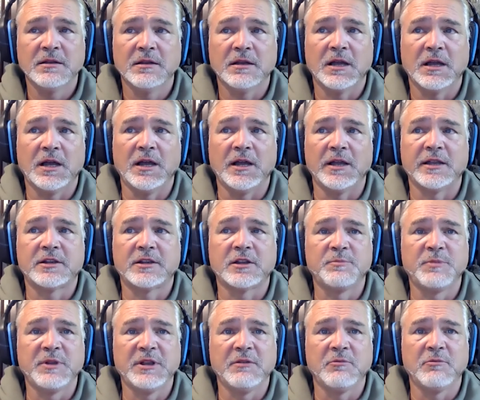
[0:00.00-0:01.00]
It could
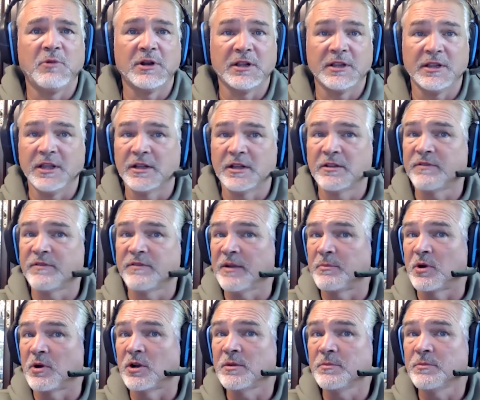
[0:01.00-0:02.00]
be one of the other
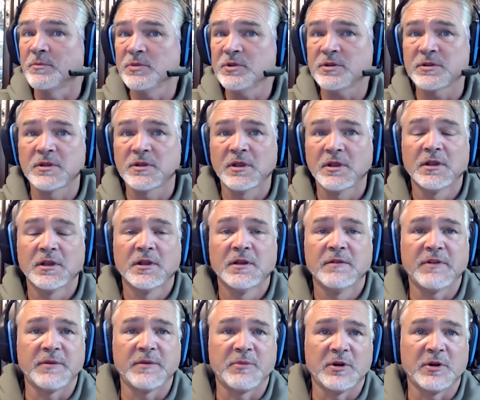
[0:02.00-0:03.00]
viburnums.
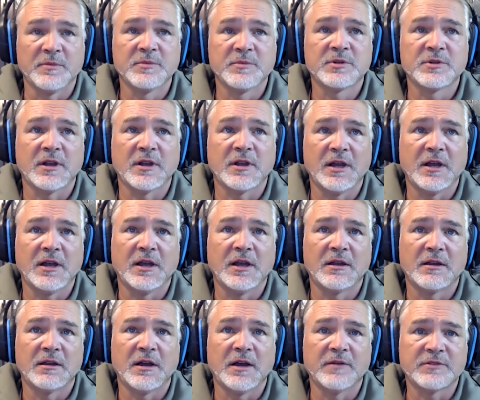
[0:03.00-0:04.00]
Viburnums
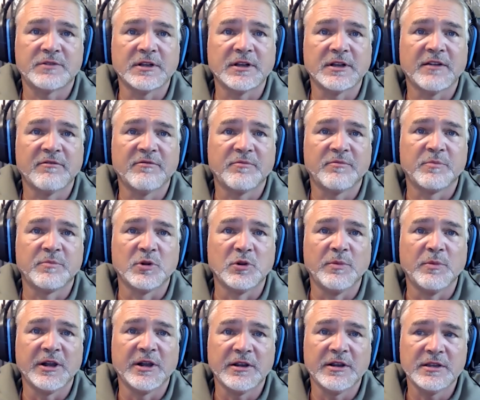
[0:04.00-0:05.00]
often have
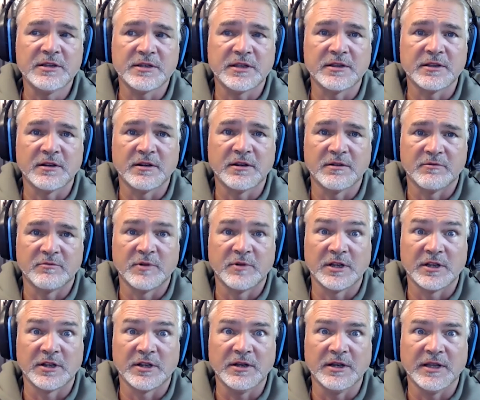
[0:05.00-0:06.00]
blueberries, and they're
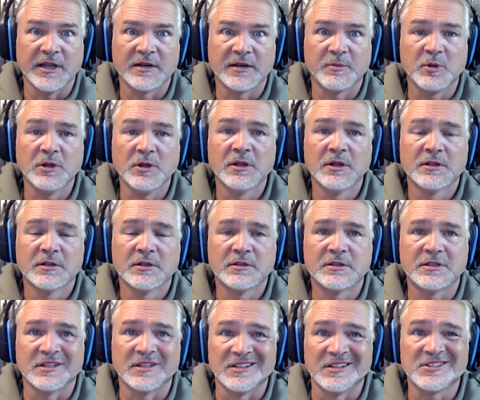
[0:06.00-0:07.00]
really good, edible,
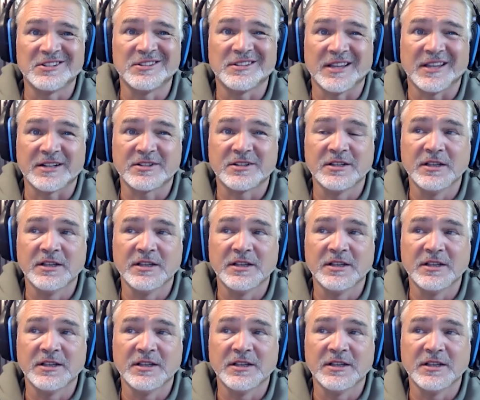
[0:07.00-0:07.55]
delicious actually.